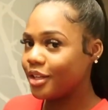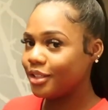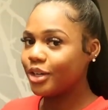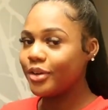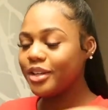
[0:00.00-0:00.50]

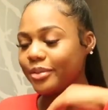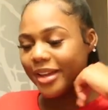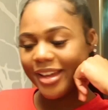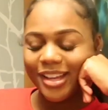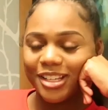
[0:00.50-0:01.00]
So,
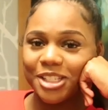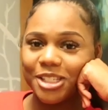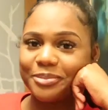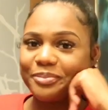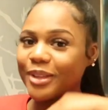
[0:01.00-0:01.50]

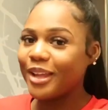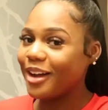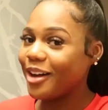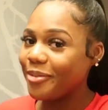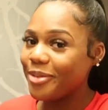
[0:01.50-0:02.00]
anyways,
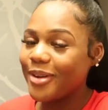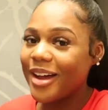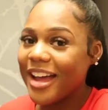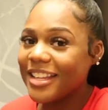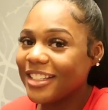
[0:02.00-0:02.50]
I hope you
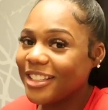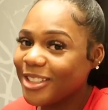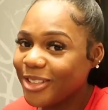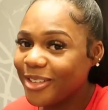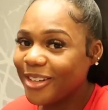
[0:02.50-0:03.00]
guys
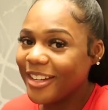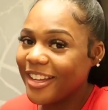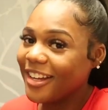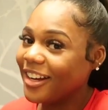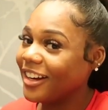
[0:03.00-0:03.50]

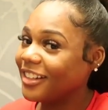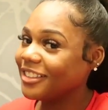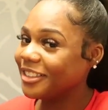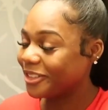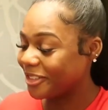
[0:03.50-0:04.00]
enjoy our
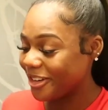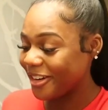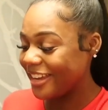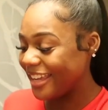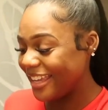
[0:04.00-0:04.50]

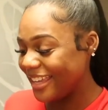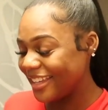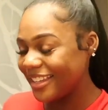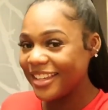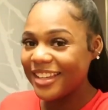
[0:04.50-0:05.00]

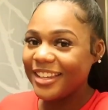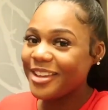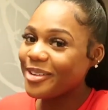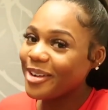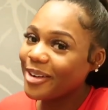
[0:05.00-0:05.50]
story.
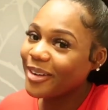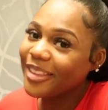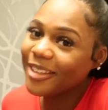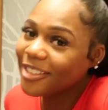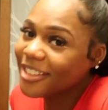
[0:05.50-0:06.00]
You know, a
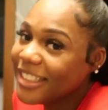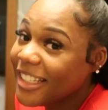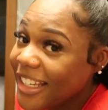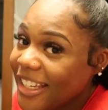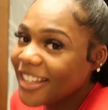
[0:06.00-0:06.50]
little
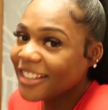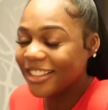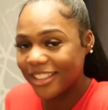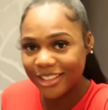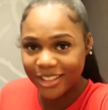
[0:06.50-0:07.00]
tea
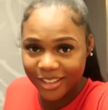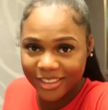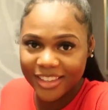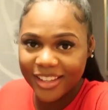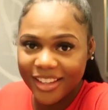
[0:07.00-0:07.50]
to
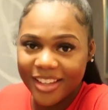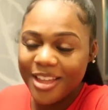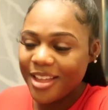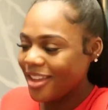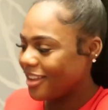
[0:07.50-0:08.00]
start the
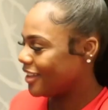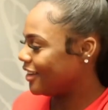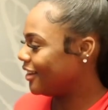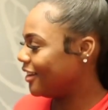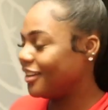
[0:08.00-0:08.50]

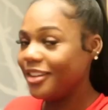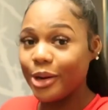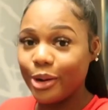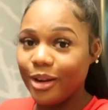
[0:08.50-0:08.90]
uh, year